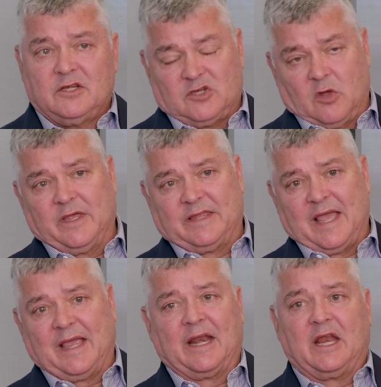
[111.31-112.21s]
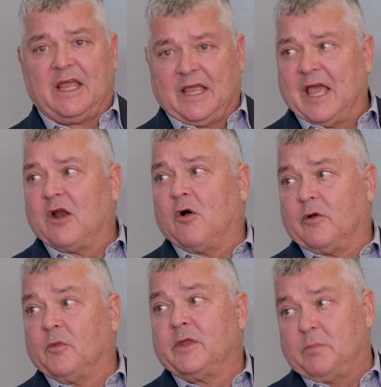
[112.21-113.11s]
so that they can get
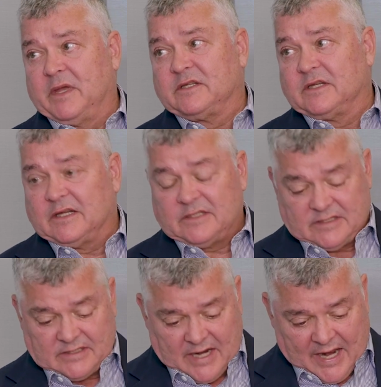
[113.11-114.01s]
on with business.